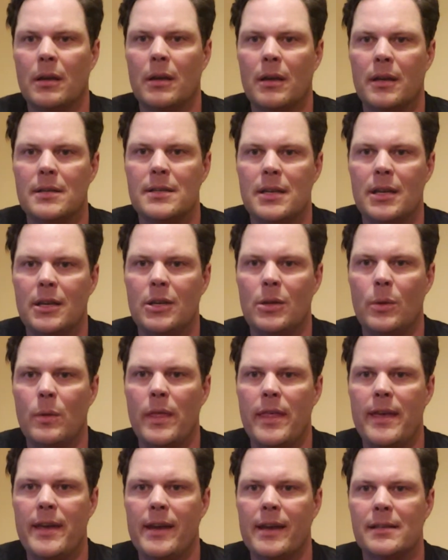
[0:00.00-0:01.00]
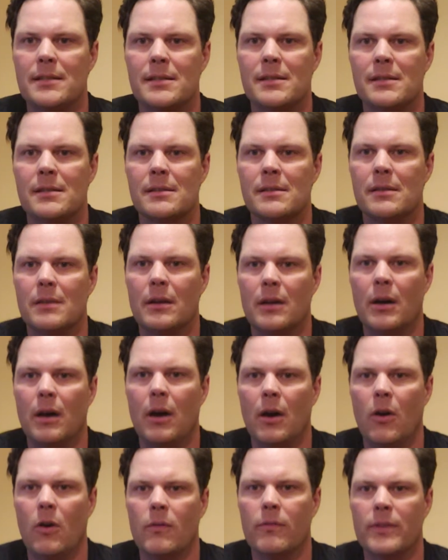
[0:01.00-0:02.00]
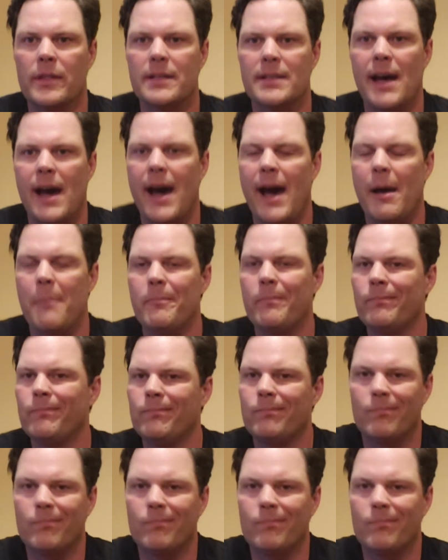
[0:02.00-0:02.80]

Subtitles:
continue this over the top.